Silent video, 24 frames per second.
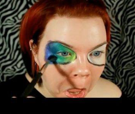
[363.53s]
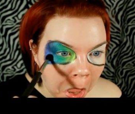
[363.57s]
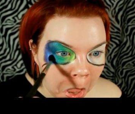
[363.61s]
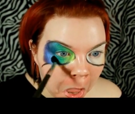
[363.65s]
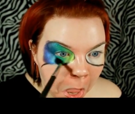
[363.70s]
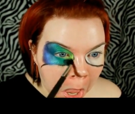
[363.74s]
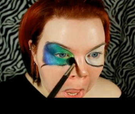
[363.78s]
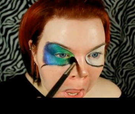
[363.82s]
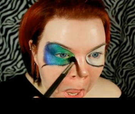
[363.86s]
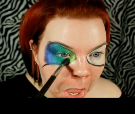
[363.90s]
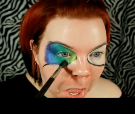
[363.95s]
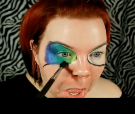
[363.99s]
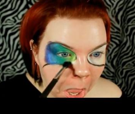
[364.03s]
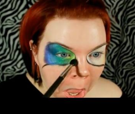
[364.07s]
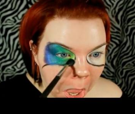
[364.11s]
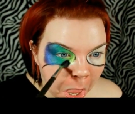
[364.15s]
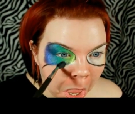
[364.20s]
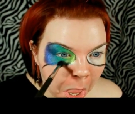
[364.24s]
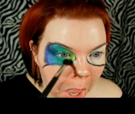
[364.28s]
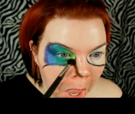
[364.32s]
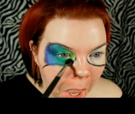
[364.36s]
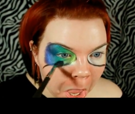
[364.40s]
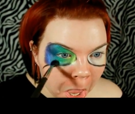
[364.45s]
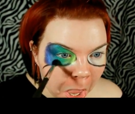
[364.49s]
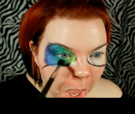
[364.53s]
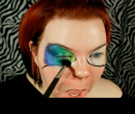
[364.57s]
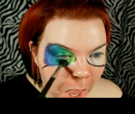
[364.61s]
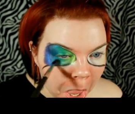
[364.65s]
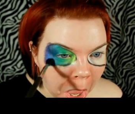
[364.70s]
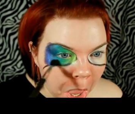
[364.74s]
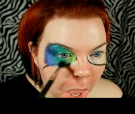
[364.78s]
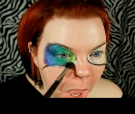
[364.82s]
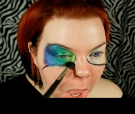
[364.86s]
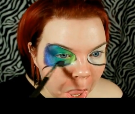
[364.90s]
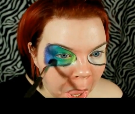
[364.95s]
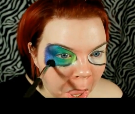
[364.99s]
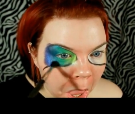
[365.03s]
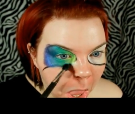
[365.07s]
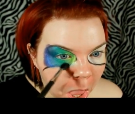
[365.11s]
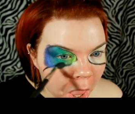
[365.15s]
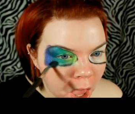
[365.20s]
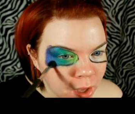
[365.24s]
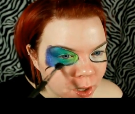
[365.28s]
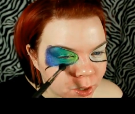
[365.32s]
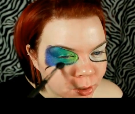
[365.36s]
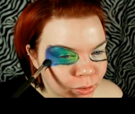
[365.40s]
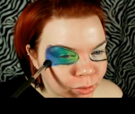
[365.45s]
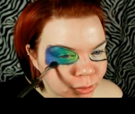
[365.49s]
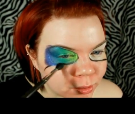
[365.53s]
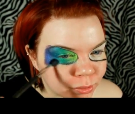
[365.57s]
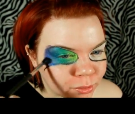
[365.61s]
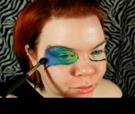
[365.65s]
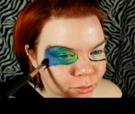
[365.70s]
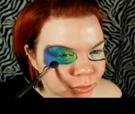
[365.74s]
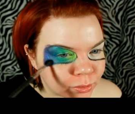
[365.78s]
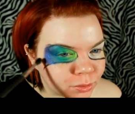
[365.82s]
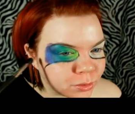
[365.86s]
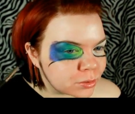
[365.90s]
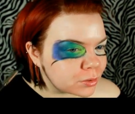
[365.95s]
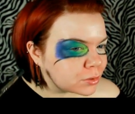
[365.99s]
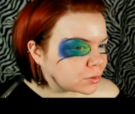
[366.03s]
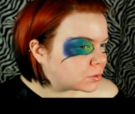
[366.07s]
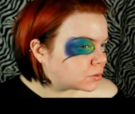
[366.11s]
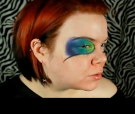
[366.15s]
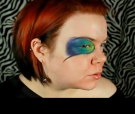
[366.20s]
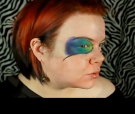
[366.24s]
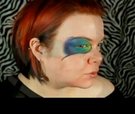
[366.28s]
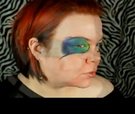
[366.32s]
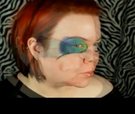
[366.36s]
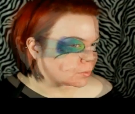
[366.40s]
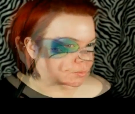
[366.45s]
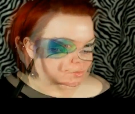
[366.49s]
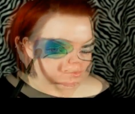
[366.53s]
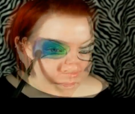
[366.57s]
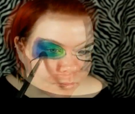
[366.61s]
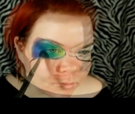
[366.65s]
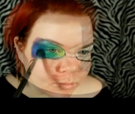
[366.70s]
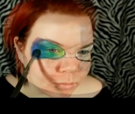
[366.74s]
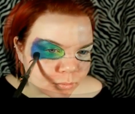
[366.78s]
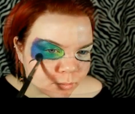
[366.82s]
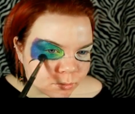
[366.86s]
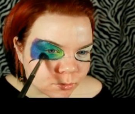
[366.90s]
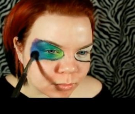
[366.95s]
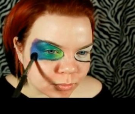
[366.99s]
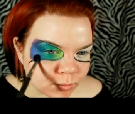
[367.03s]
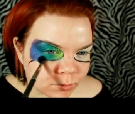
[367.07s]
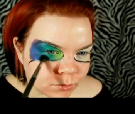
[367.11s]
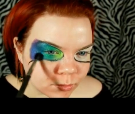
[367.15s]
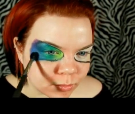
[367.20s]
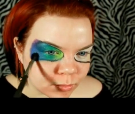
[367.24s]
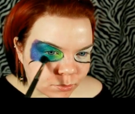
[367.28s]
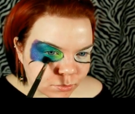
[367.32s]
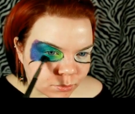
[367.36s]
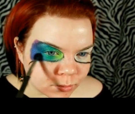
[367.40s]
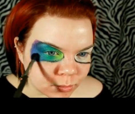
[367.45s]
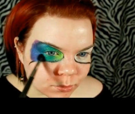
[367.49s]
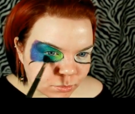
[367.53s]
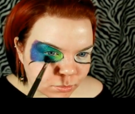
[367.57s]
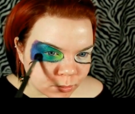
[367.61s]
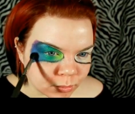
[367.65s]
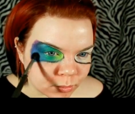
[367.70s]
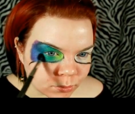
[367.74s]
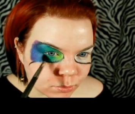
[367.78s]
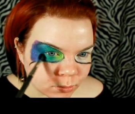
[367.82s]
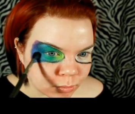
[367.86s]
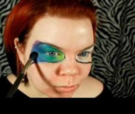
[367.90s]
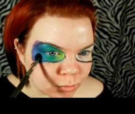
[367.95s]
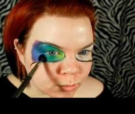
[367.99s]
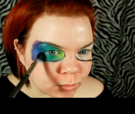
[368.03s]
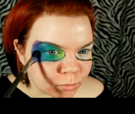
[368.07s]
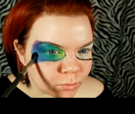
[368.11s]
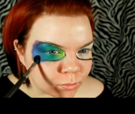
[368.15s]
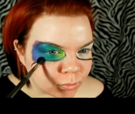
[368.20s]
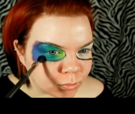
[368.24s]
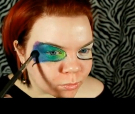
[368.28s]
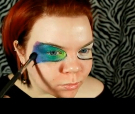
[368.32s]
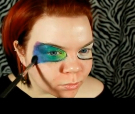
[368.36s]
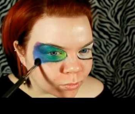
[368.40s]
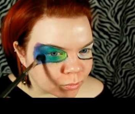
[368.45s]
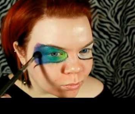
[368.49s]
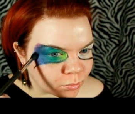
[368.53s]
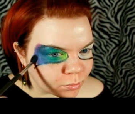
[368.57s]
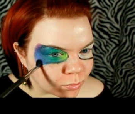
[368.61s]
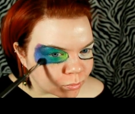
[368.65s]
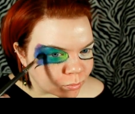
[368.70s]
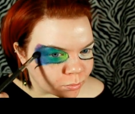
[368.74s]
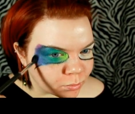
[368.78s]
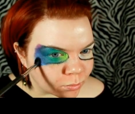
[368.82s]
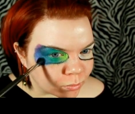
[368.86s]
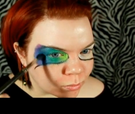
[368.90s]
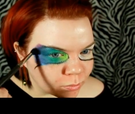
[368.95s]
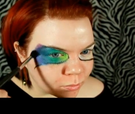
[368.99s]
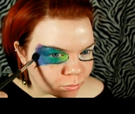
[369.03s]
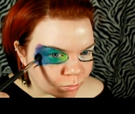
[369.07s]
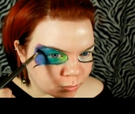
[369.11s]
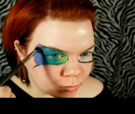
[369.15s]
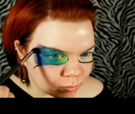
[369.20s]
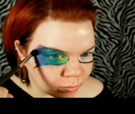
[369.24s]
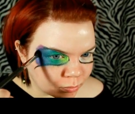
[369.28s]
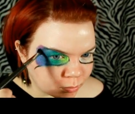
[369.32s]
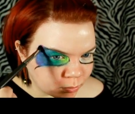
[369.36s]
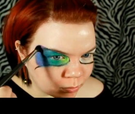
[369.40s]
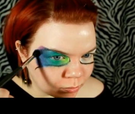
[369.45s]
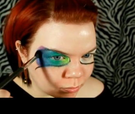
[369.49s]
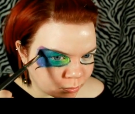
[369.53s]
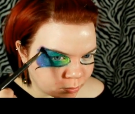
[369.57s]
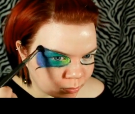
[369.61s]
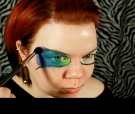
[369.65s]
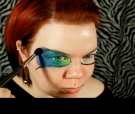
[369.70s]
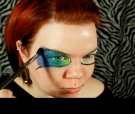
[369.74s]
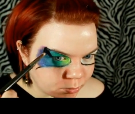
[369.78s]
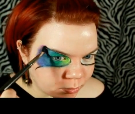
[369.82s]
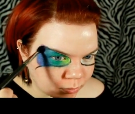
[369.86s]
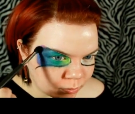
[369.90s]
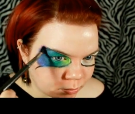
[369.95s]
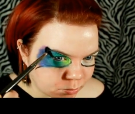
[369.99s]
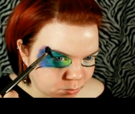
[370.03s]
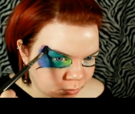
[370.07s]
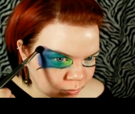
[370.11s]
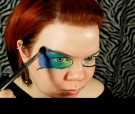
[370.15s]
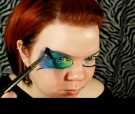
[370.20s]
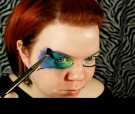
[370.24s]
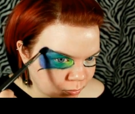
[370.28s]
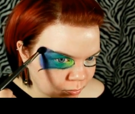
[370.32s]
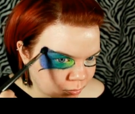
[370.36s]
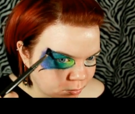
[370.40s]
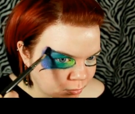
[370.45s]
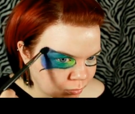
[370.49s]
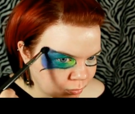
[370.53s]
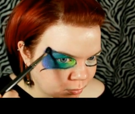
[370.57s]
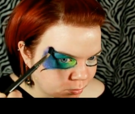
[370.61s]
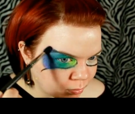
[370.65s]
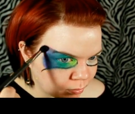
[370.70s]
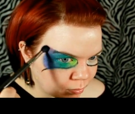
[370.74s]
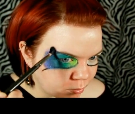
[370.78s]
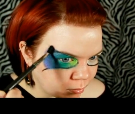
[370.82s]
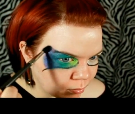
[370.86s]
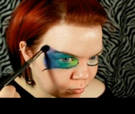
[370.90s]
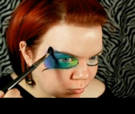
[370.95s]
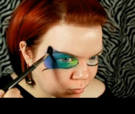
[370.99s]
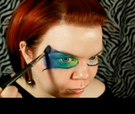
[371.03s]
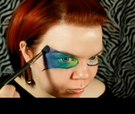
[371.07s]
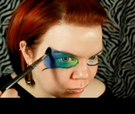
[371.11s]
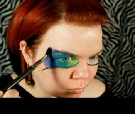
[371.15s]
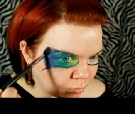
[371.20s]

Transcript: [no speech]